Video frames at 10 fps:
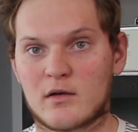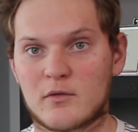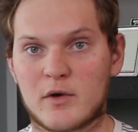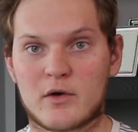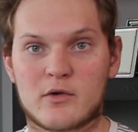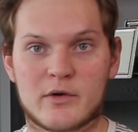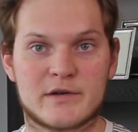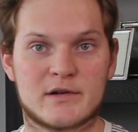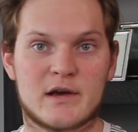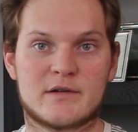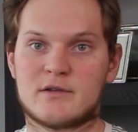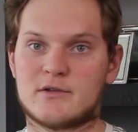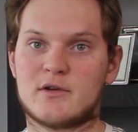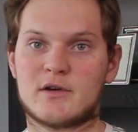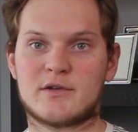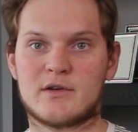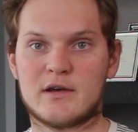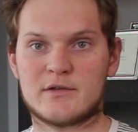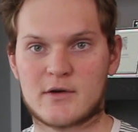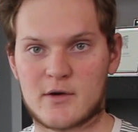well, congratulations, you got your
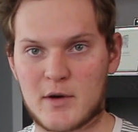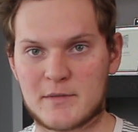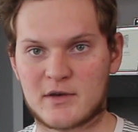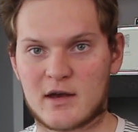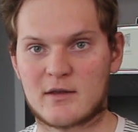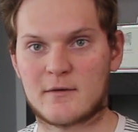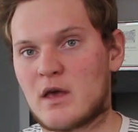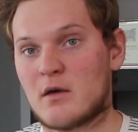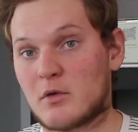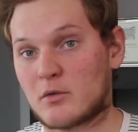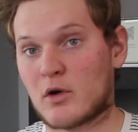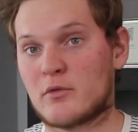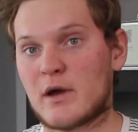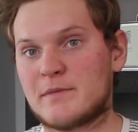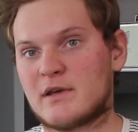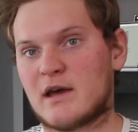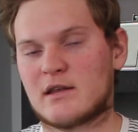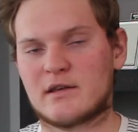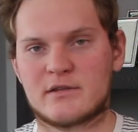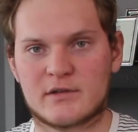niche for your website. But one
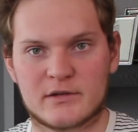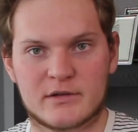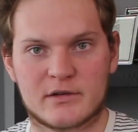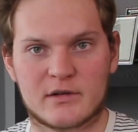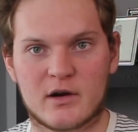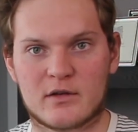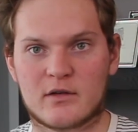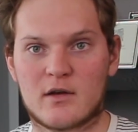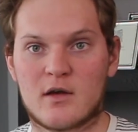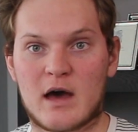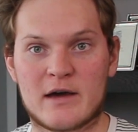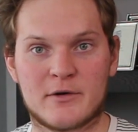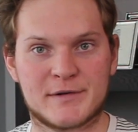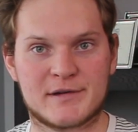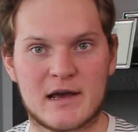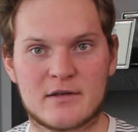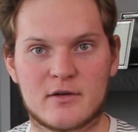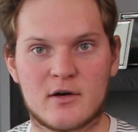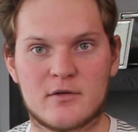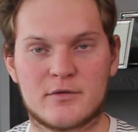website is just a start. I always like to
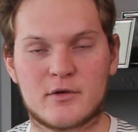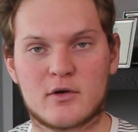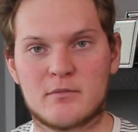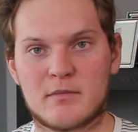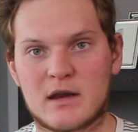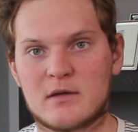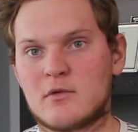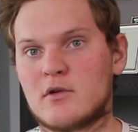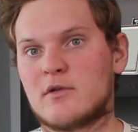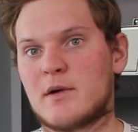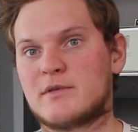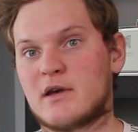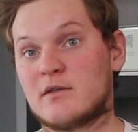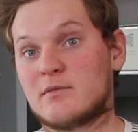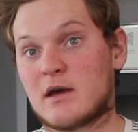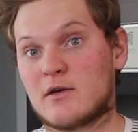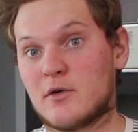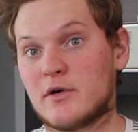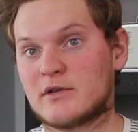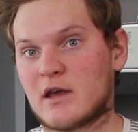go for many more websites. My
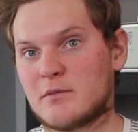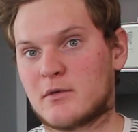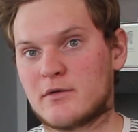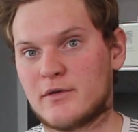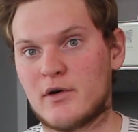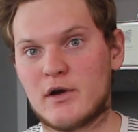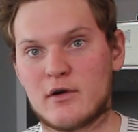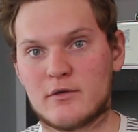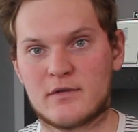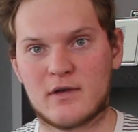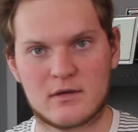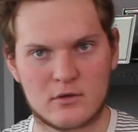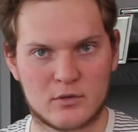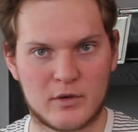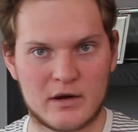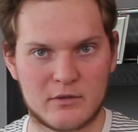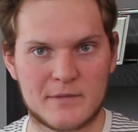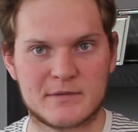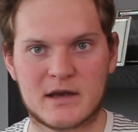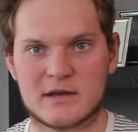goal is a portfolio of 10 to 20
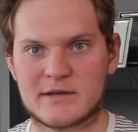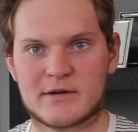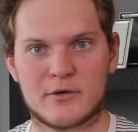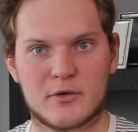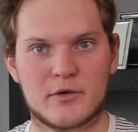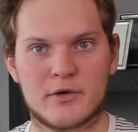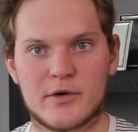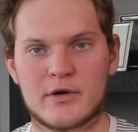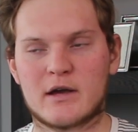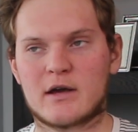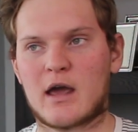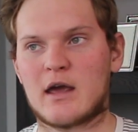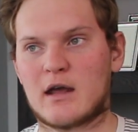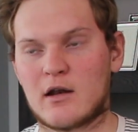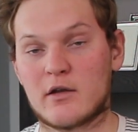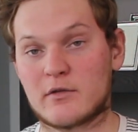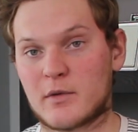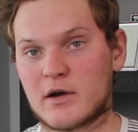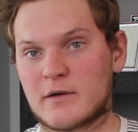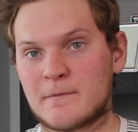websites that are all earning a lot of
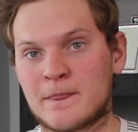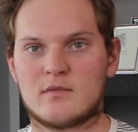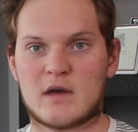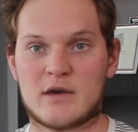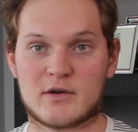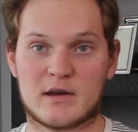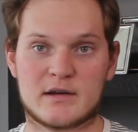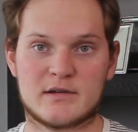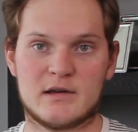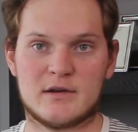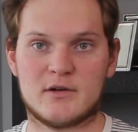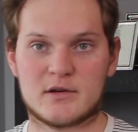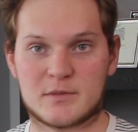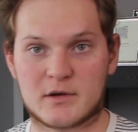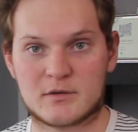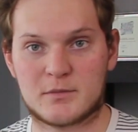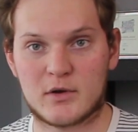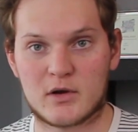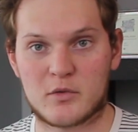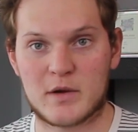money. And you can actually do this because
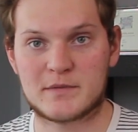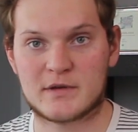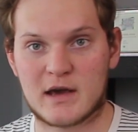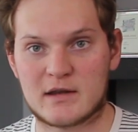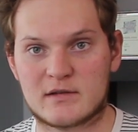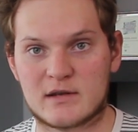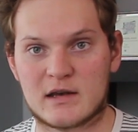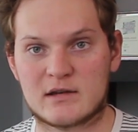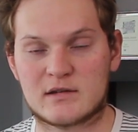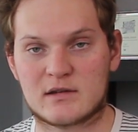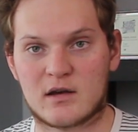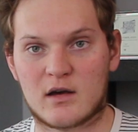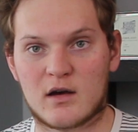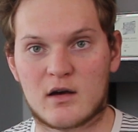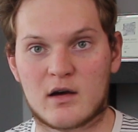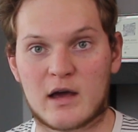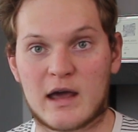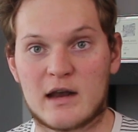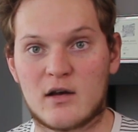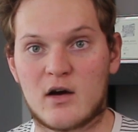building websites is
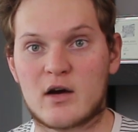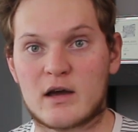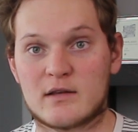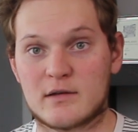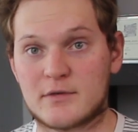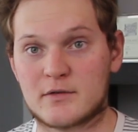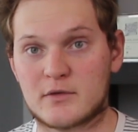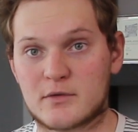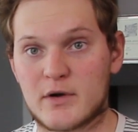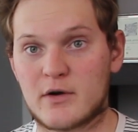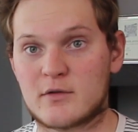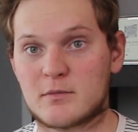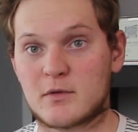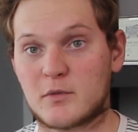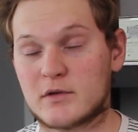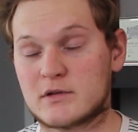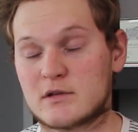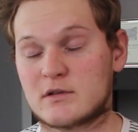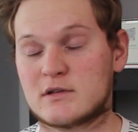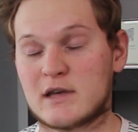a long and difficult road, but once
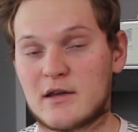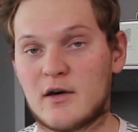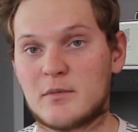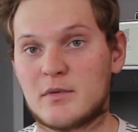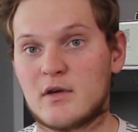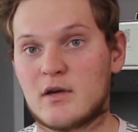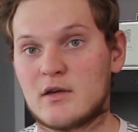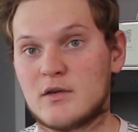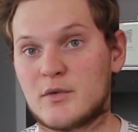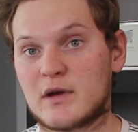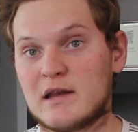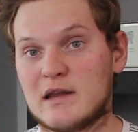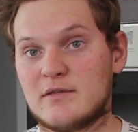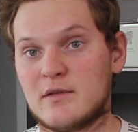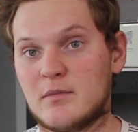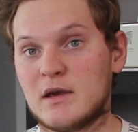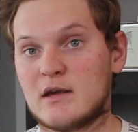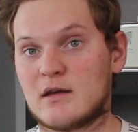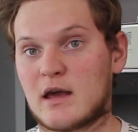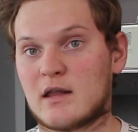it's set up, you can leave it
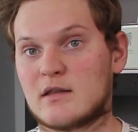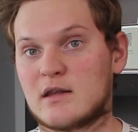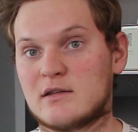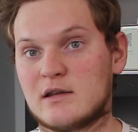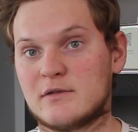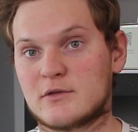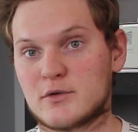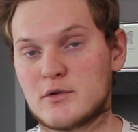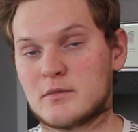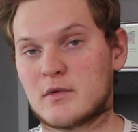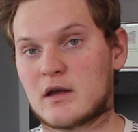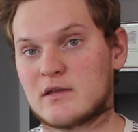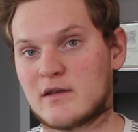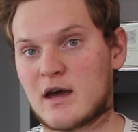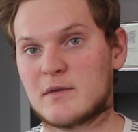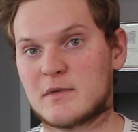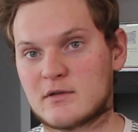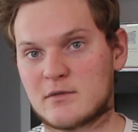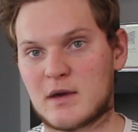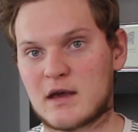be. And this leaves room and time
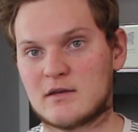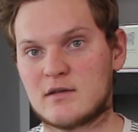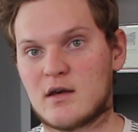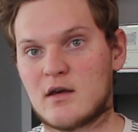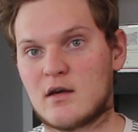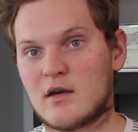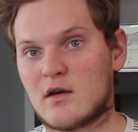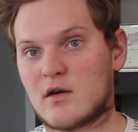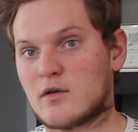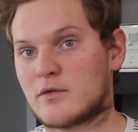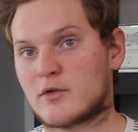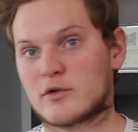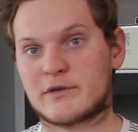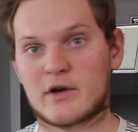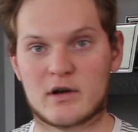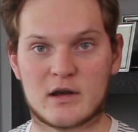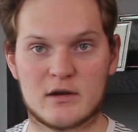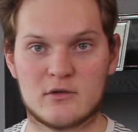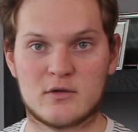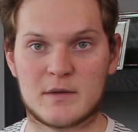and space for starting a
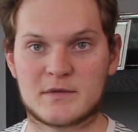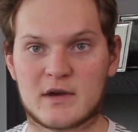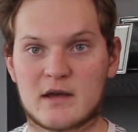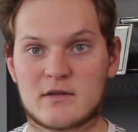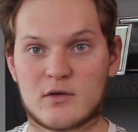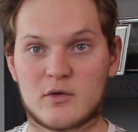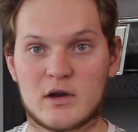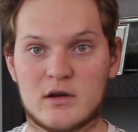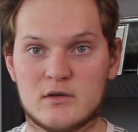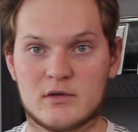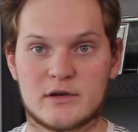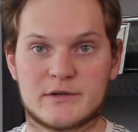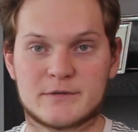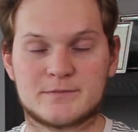new website on a new niche.